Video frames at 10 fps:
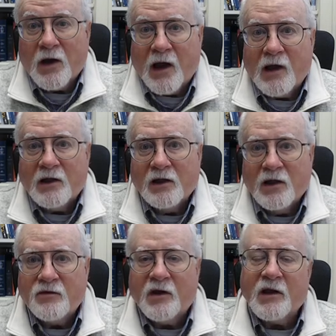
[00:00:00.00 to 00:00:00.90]
a
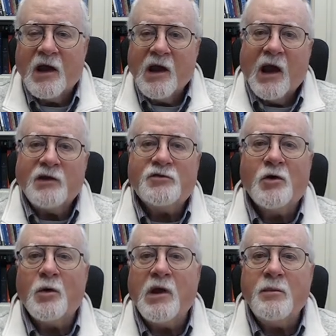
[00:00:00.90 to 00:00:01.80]
living? And
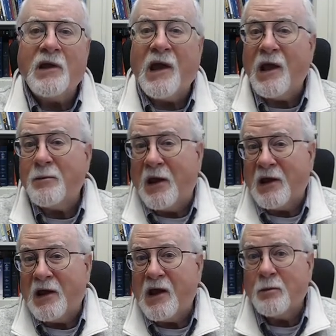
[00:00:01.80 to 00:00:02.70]
so, he became a
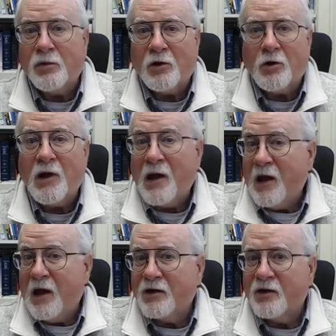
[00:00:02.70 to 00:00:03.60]
gambler
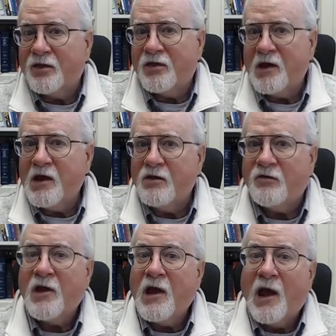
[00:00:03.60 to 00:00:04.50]
and a thief
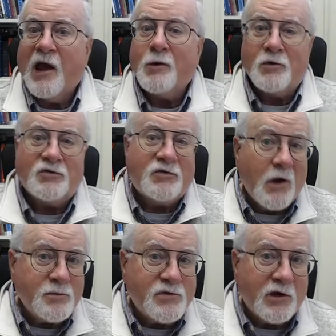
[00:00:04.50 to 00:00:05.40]
and was
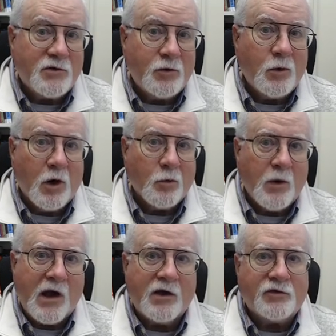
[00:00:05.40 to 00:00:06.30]
subject to
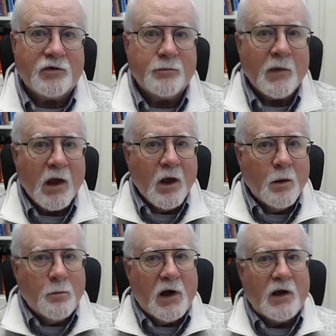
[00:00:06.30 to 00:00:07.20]
arrest.
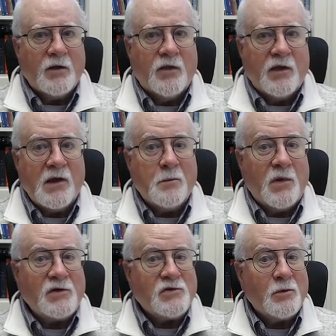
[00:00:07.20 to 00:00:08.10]
But the
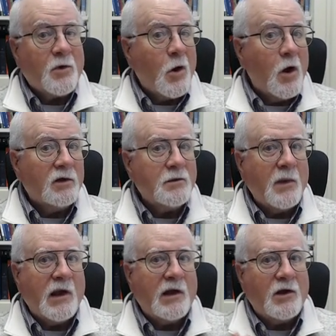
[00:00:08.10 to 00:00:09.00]
bishop called him
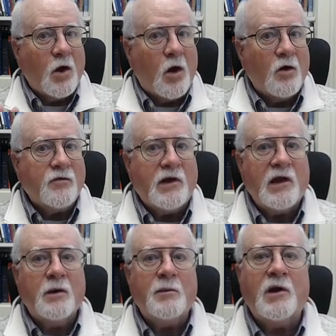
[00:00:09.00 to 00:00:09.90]
in and offered
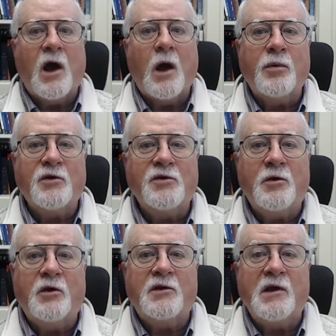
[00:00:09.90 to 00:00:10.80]
him an
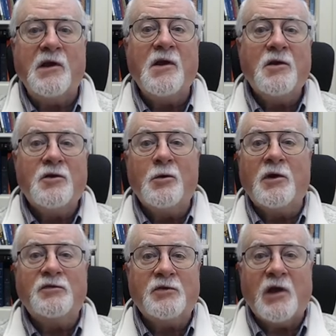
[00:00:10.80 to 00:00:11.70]
opportunity to
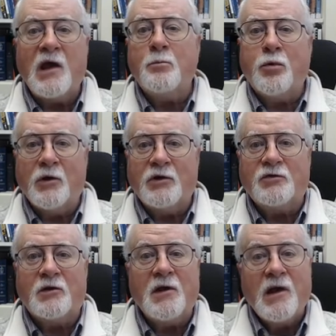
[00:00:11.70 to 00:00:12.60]
escape
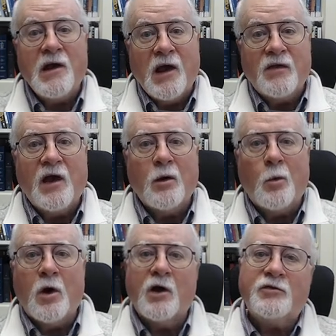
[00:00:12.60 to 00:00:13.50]
prison, and that
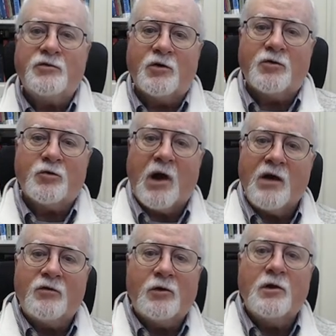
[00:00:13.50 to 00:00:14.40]
was to
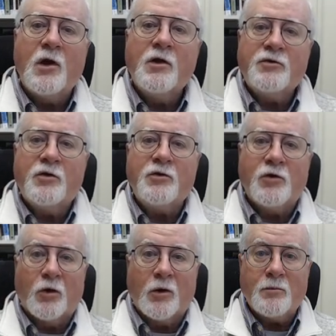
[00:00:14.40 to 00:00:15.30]
travel to
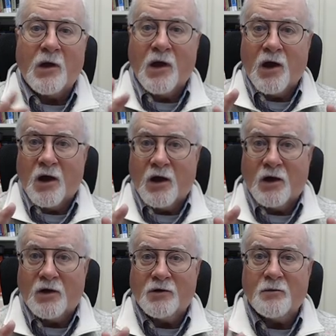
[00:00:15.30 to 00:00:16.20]
Europe,
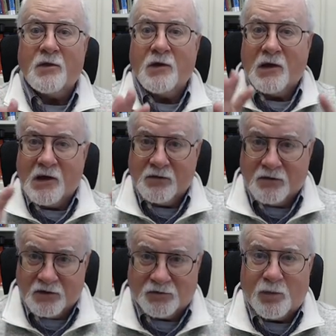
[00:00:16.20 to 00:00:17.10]
uh,
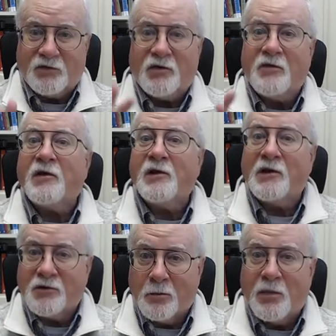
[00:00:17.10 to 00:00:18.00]
specifically
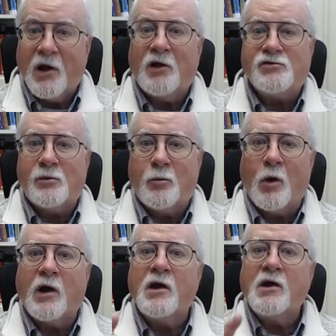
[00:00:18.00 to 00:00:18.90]
to Belgium,
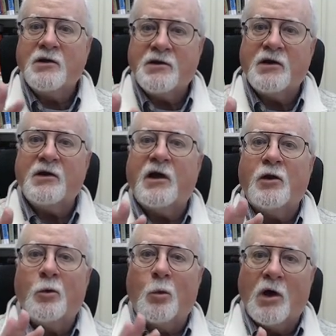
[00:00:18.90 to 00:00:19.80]
where
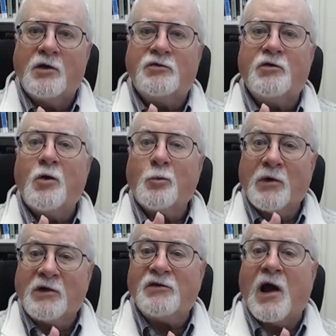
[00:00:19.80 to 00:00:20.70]
Tyndale was
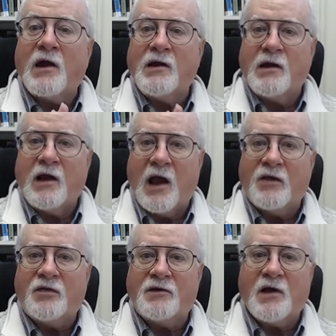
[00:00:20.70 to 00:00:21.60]
residing
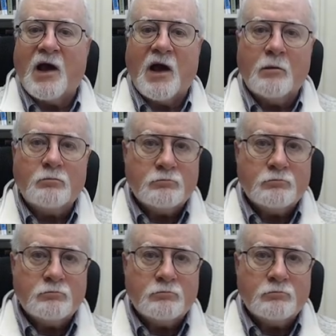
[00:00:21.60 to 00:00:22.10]
at the time.